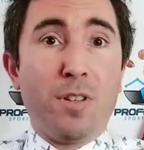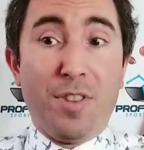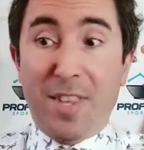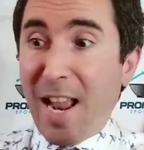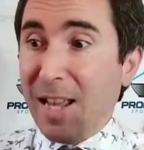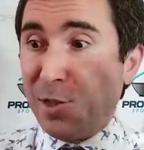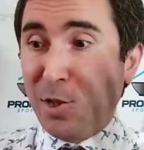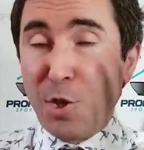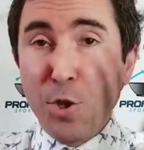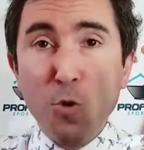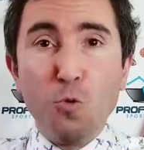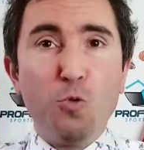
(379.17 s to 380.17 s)
That's
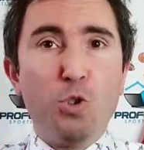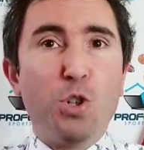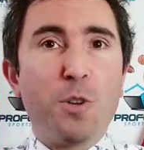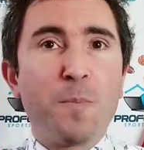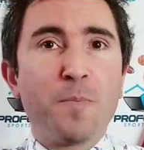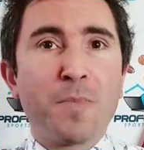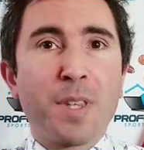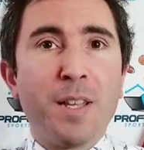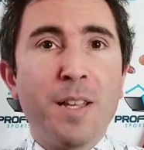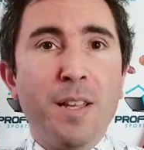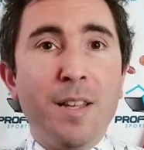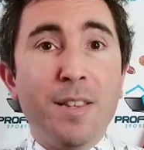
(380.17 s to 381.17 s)
huge!
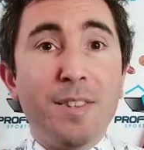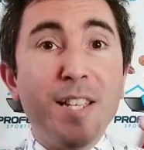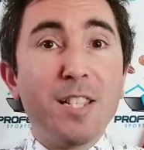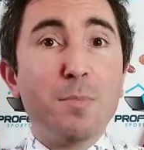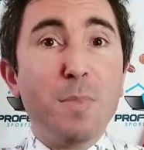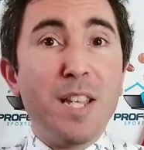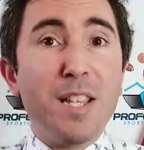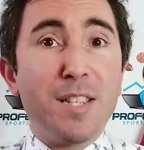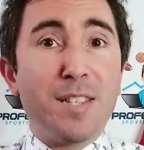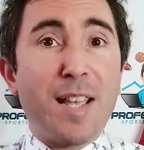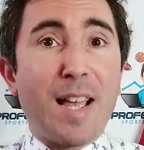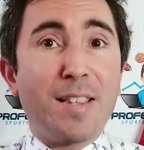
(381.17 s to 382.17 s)
This
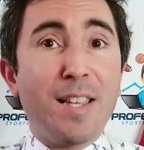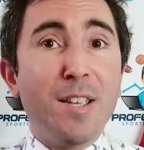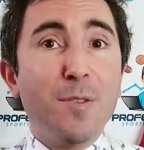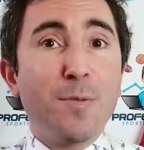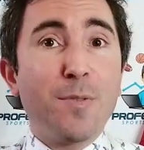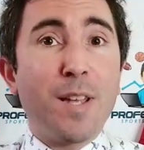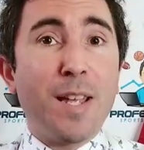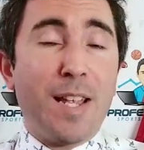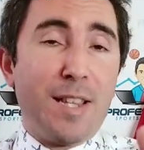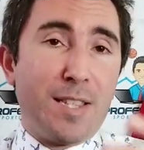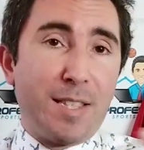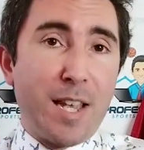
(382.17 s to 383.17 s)
means that if,
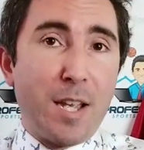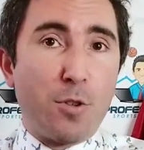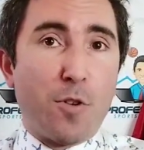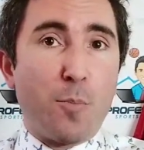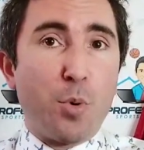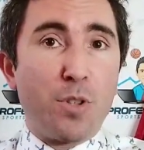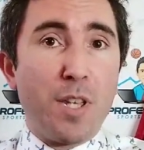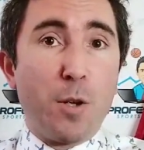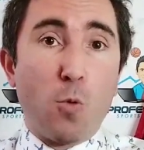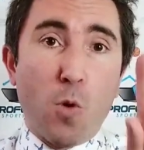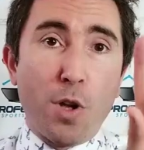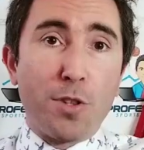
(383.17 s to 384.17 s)
instead of
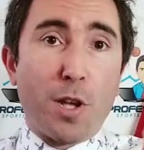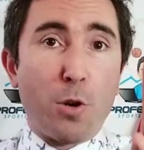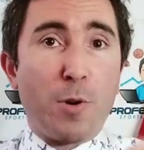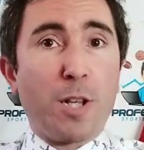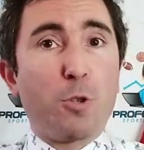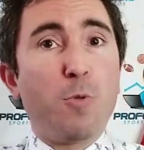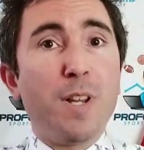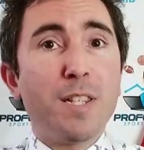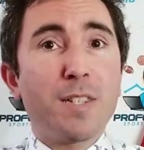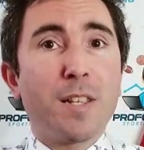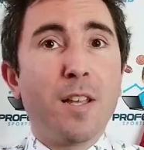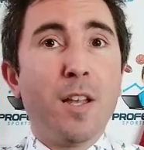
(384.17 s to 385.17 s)
putting $1 at
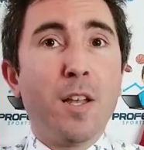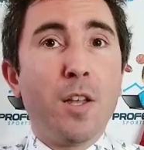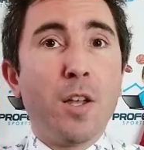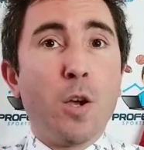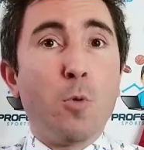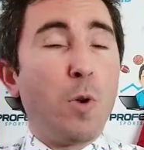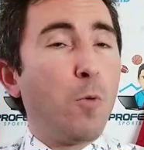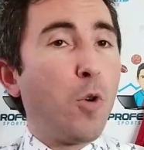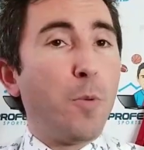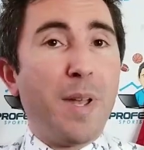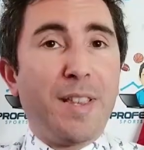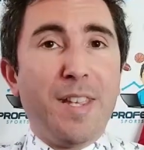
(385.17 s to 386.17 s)
risk, we
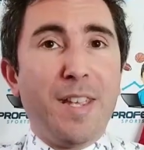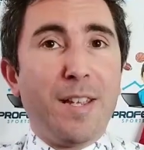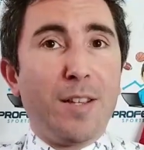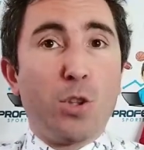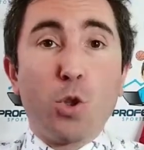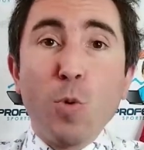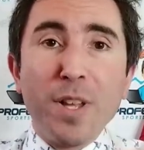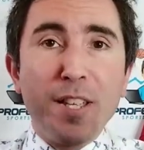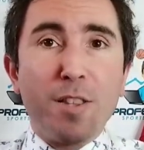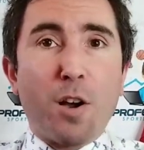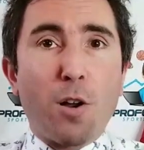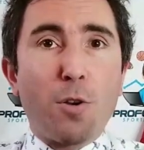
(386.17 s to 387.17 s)
were betting
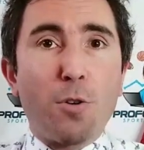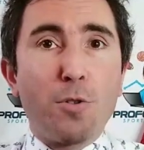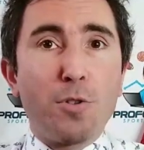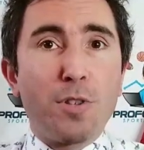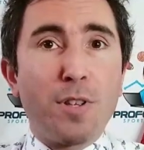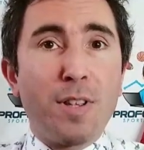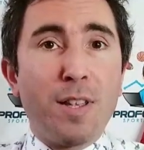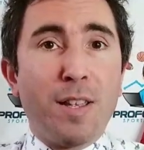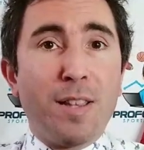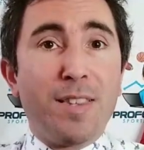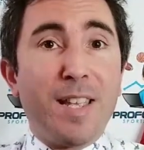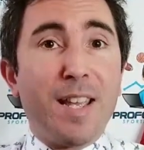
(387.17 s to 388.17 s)
$20,
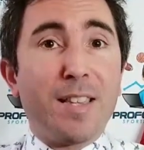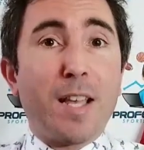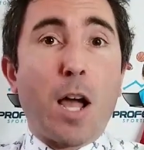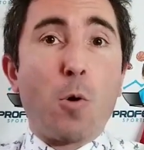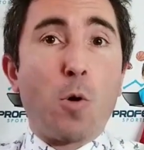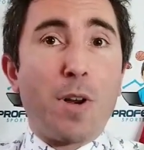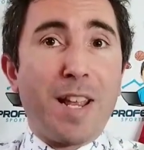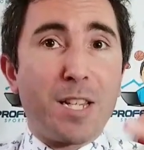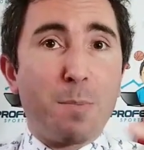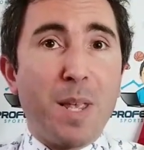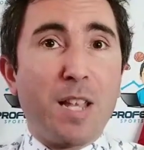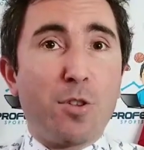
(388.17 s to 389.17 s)
then our
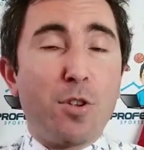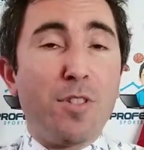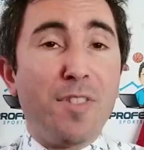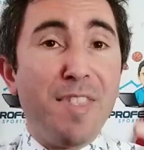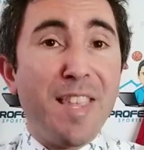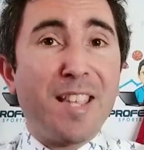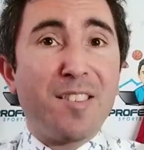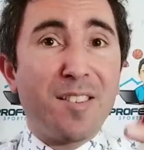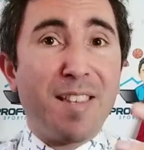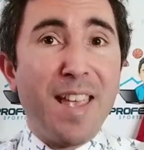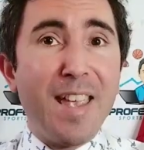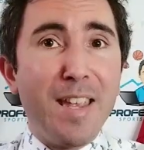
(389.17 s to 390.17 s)
expected
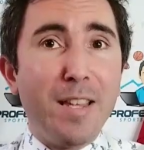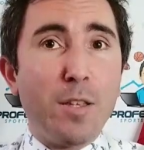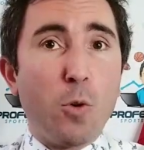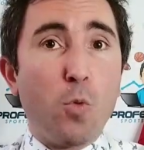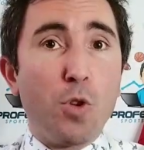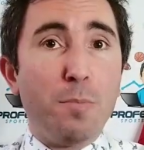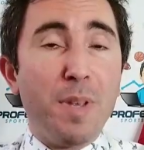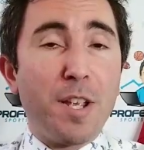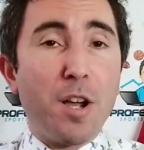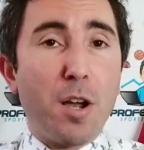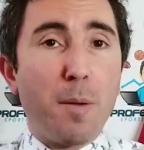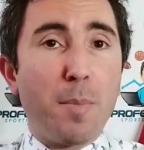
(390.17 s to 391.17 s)
net gain would
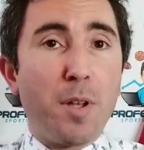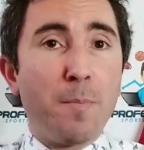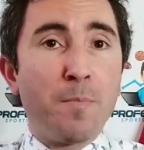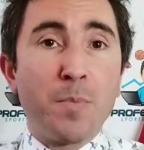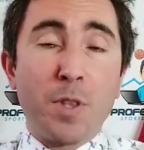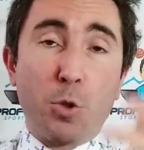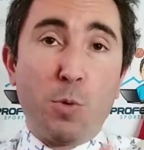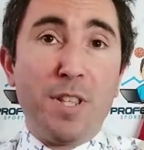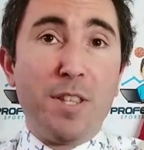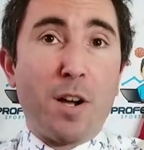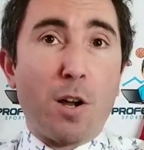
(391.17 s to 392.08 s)
become $20